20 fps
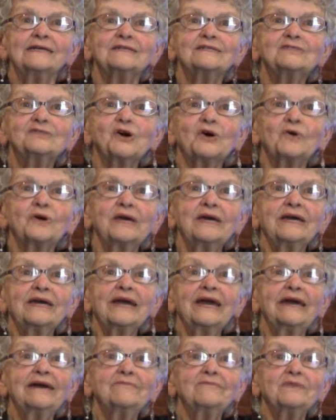So he
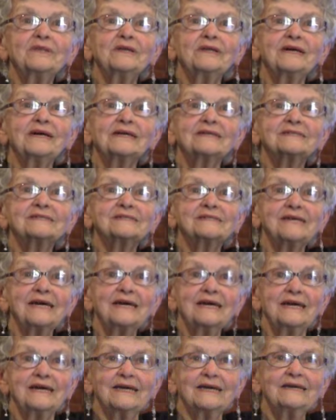came the next
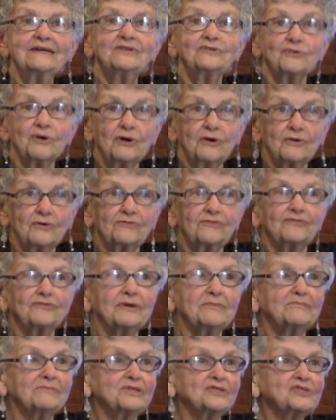day. He drove
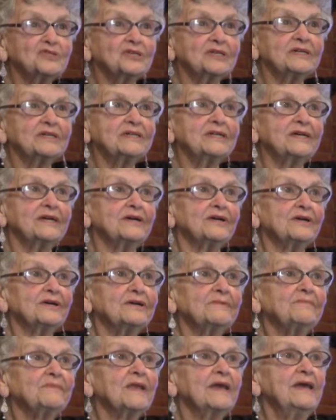from Michigan
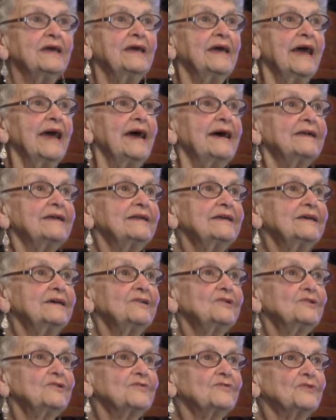here, had
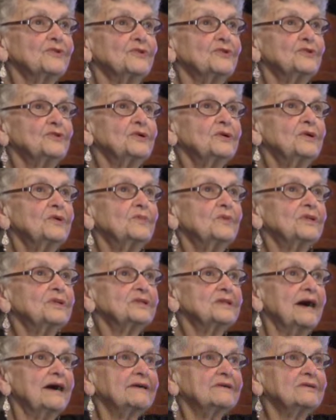an interview with
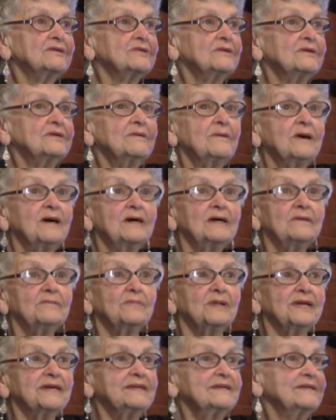Dr.
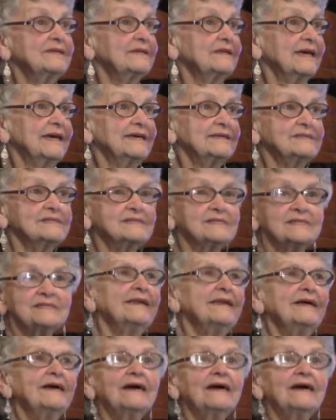Blaine DeLancey.